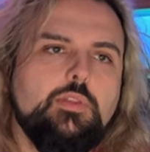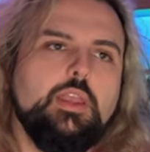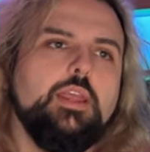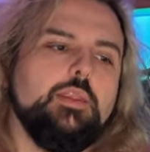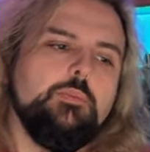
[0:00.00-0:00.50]

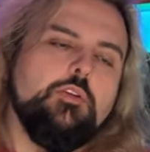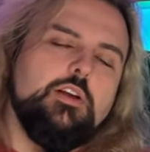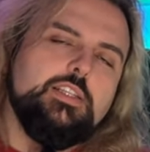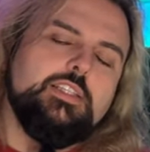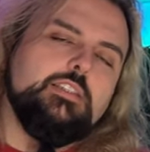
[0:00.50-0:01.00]
that the
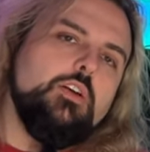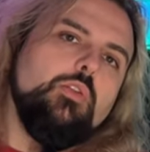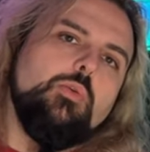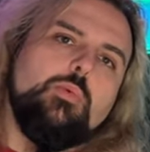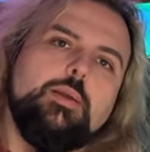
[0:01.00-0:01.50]
prices
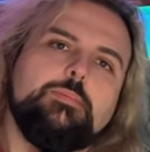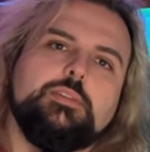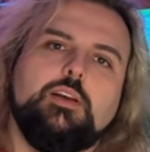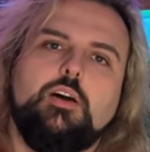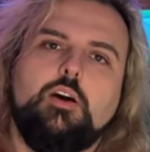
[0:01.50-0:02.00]
on the website